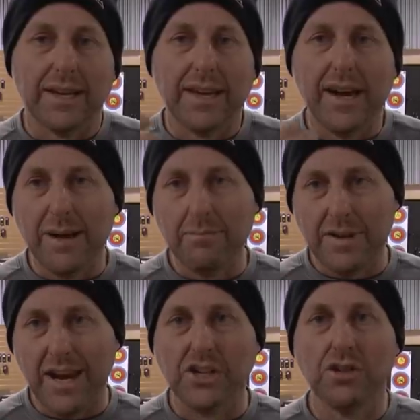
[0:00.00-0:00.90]

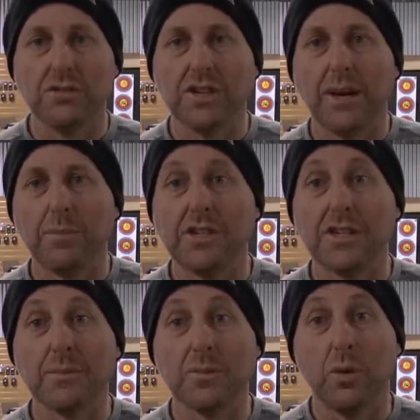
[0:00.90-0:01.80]
come national
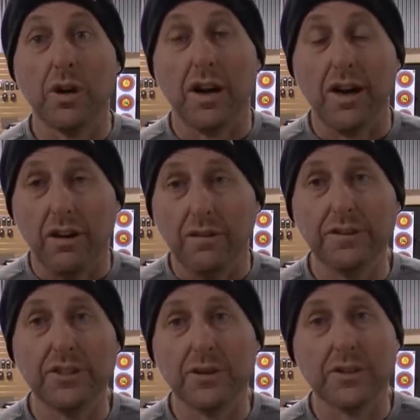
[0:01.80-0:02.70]
championships, what I
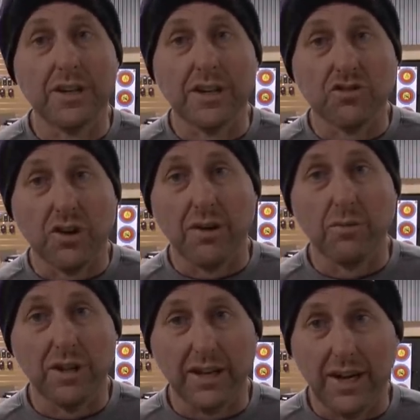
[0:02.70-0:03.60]
often do is I try
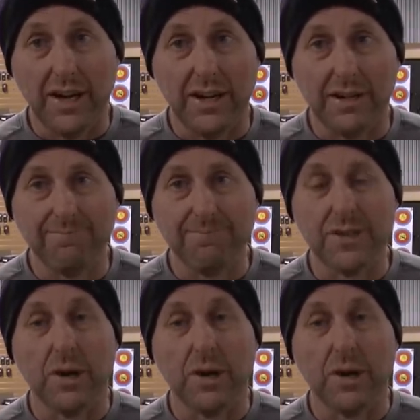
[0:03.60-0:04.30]
really hard.